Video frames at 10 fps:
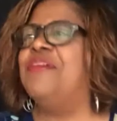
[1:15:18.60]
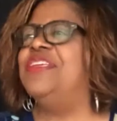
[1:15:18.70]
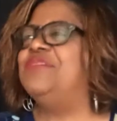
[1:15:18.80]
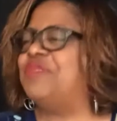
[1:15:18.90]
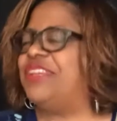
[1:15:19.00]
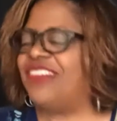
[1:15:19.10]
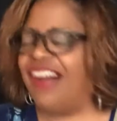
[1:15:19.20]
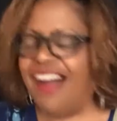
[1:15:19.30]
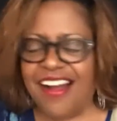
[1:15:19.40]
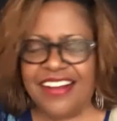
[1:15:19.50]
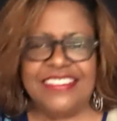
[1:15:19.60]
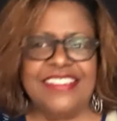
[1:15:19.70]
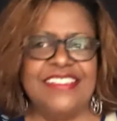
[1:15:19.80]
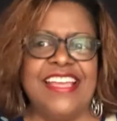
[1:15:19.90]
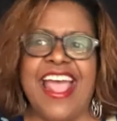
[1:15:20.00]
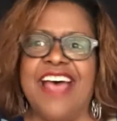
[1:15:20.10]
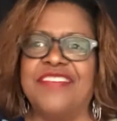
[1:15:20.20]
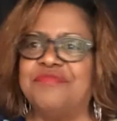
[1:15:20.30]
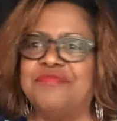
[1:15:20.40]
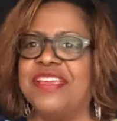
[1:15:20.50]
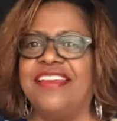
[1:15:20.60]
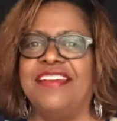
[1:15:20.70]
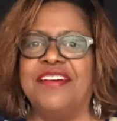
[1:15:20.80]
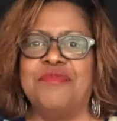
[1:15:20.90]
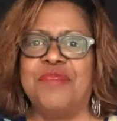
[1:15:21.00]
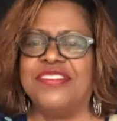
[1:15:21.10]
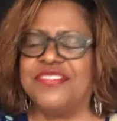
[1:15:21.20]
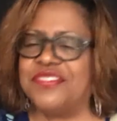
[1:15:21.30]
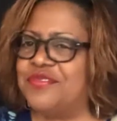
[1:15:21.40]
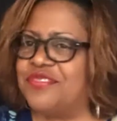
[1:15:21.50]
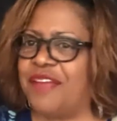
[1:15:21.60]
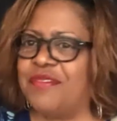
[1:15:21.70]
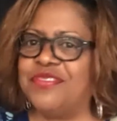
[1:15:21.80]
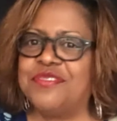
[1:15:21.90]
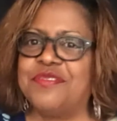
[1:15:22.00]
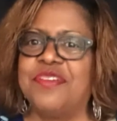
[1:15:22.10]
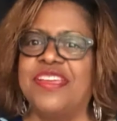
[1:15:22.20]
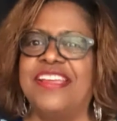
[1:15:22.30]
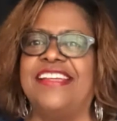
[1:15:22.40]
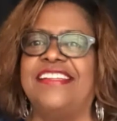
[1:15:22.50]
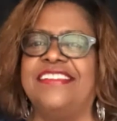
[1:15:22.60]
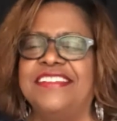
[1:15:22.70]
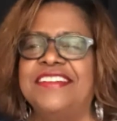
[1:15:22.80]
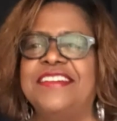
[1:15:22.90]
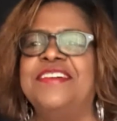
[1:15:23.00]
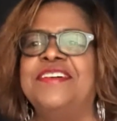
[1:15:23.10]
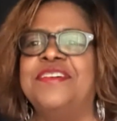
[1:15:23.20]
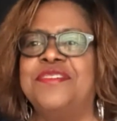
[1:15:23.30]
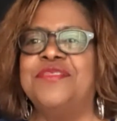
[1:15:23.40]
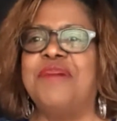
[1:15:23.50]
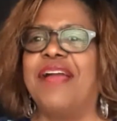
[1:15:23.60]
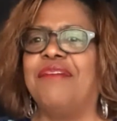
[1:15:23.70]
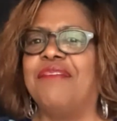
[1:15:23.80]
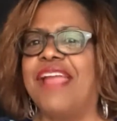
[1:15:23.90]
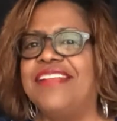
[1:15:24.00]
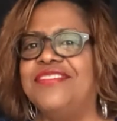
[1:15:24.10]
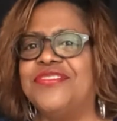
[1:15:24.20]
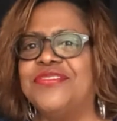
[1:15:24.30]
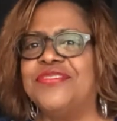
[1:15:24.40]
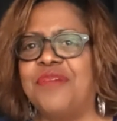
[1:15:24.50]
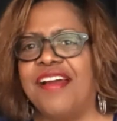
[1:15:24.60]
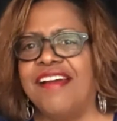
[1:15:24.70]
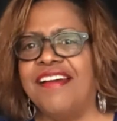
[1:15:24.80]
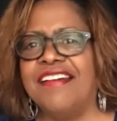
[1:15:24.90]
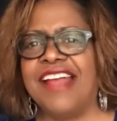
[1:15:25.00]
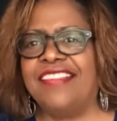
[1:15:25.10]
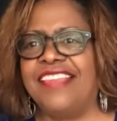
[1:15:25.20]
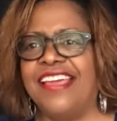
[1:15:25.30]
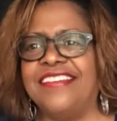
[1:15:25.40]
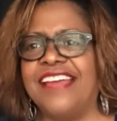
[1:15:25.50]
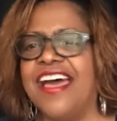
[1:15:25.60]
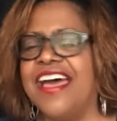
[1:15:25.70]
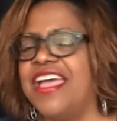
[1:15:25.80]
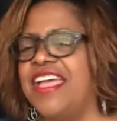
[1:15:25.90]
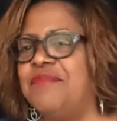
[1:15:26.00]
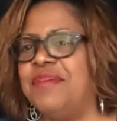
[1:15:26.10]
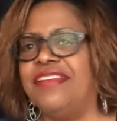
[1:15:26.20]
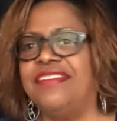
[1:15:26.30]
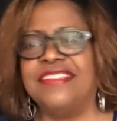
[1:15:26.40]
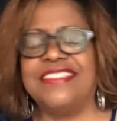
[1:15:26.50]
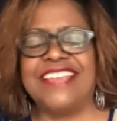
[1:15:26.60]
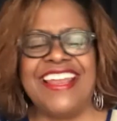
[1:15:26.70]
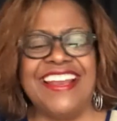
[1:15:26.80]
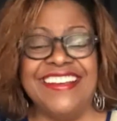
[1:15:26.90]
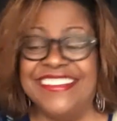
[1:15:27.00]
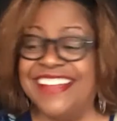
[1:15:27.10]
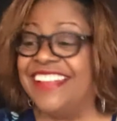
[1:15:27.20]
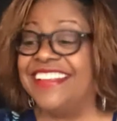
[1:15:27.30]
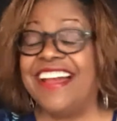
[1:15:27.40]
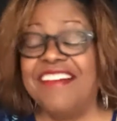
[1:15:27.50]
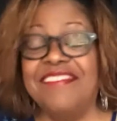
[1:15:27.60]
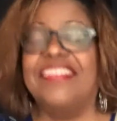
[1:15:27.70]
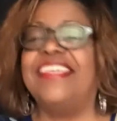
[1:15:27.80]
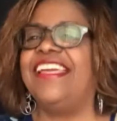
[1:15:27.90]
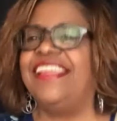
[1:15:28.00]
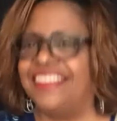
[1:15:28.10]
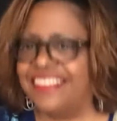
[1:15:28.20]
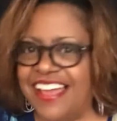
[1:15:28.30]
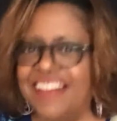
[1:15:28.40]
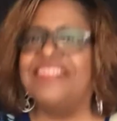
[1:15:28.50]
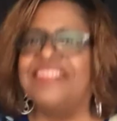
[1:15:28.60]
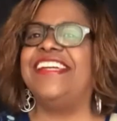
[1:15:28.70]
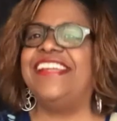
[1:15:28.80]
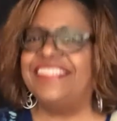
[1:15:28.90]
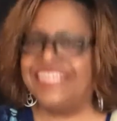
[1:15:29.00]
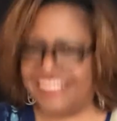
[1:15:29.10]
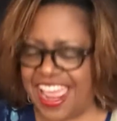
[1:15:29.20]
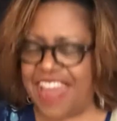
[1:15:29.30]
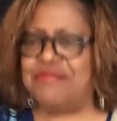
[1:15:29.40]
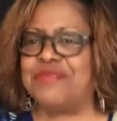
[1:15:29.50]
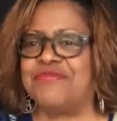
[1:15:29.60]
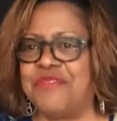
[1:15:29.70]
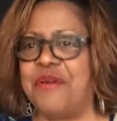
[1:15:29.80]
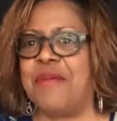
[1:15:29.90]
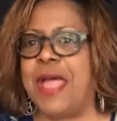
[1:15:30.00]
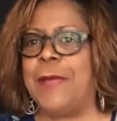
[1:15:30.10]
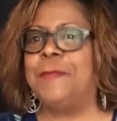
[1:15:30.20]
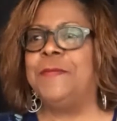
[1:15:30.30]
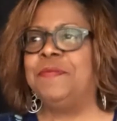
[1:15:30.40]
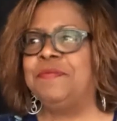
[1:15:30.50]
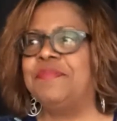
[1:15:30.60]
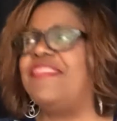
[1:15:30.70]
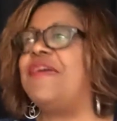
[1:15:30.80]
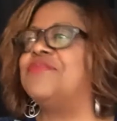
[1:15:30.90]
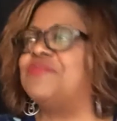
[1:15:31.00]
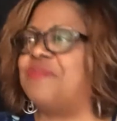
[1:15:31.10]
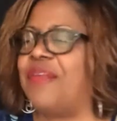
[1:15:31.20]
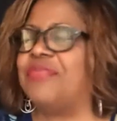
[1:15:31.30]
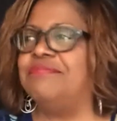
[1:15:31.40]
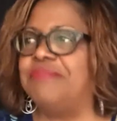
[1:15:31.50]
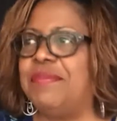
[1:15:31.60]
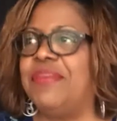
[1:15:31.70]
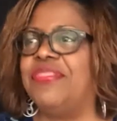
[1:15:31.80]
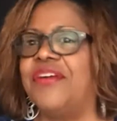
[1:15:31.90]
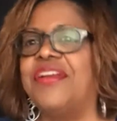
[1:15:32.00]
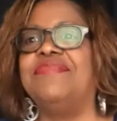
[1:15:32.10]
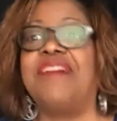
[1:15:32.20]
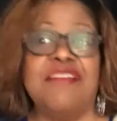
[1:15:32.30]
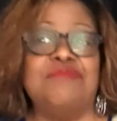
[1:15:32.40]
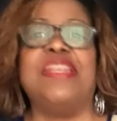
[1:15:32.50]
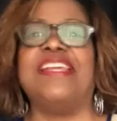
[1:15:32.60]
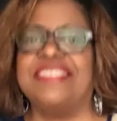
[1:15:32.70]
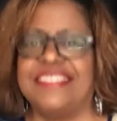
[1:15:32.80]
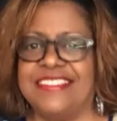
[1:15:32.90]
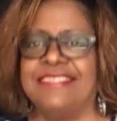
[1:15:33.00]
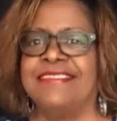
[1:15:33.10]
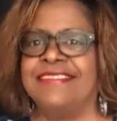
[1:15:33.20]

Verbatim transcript: and we talked and he asked me, you know, what tunes I was doing and who my arrangers were at that time, and just had a, a lovely, lovely chat before my, and that was about maybe thirty-five minutes.